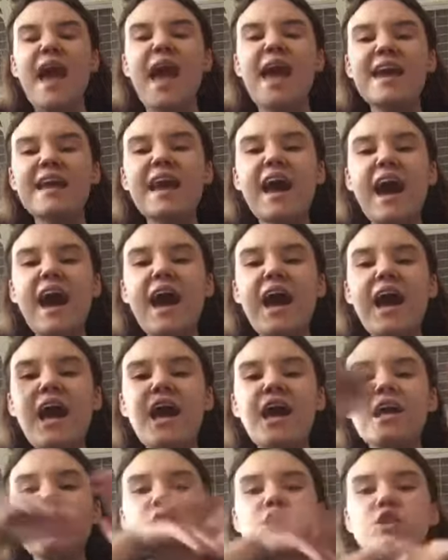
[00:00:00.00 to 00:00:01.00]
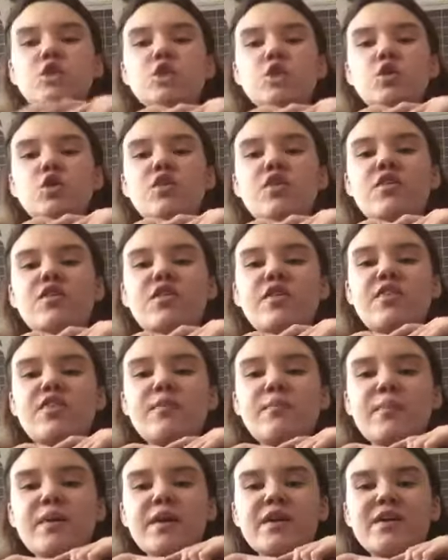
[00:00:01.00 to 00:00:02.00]
Hey guys, so this is
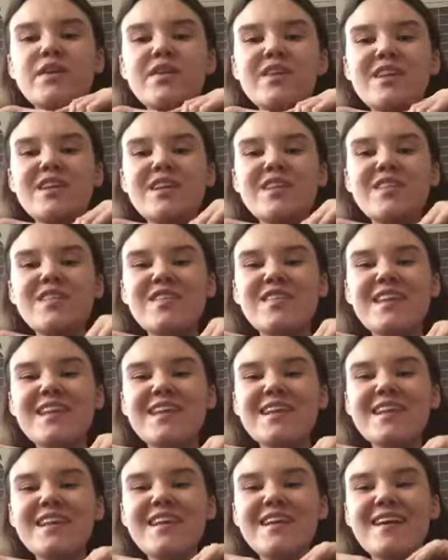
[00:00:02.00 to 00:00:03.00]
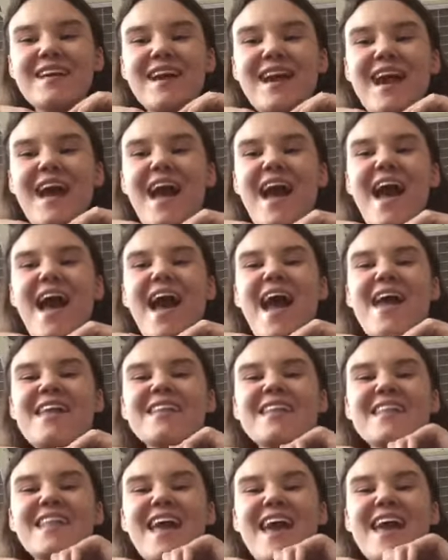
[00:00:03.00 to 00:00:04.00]
the Pickle66 here, and
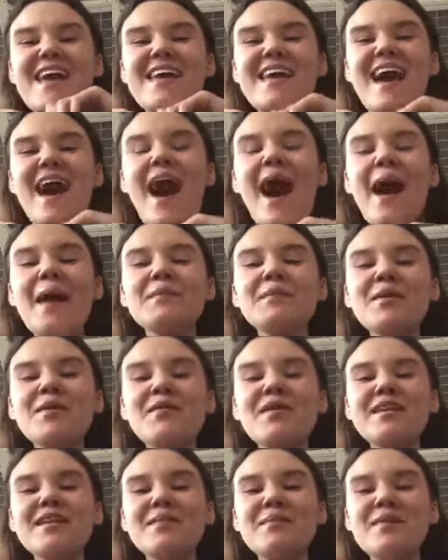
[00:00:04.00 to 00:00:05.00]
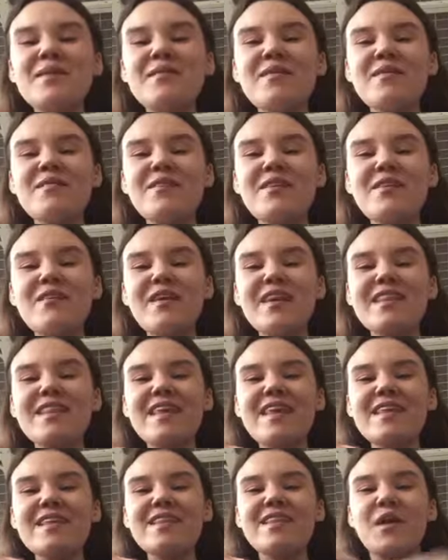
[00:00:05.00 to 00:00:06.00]
today I'm going to be reviewing
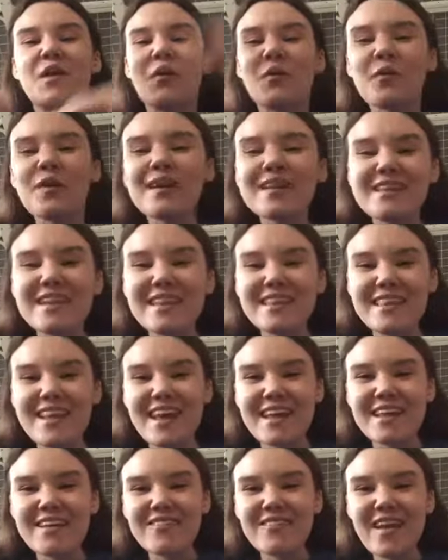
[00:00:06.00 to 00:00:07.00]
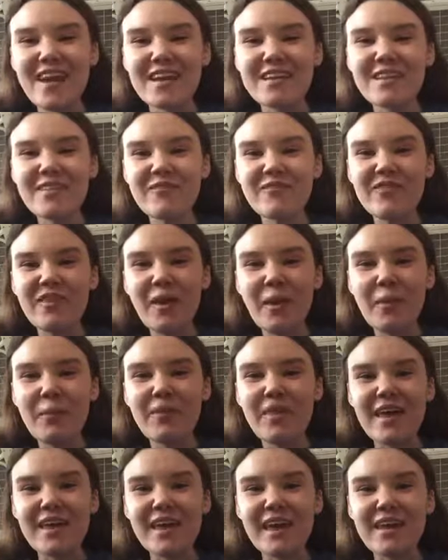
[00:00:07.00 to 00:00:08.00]
this recent Danny Phantom film
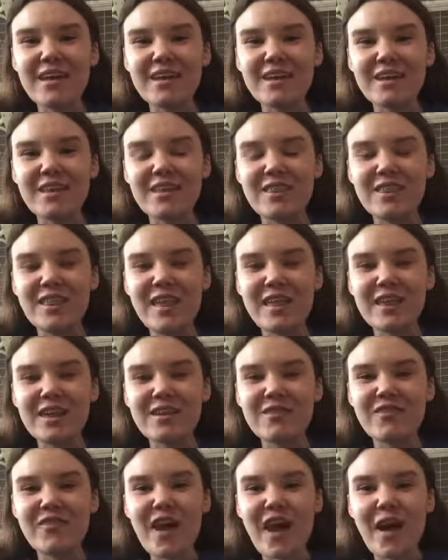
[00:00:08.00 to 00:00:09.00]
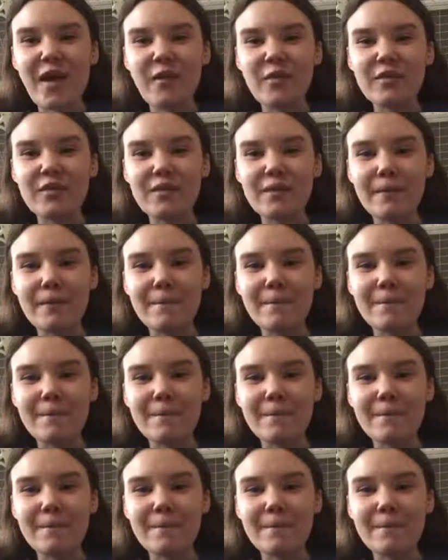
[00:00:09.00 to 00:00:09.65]
that I that I found.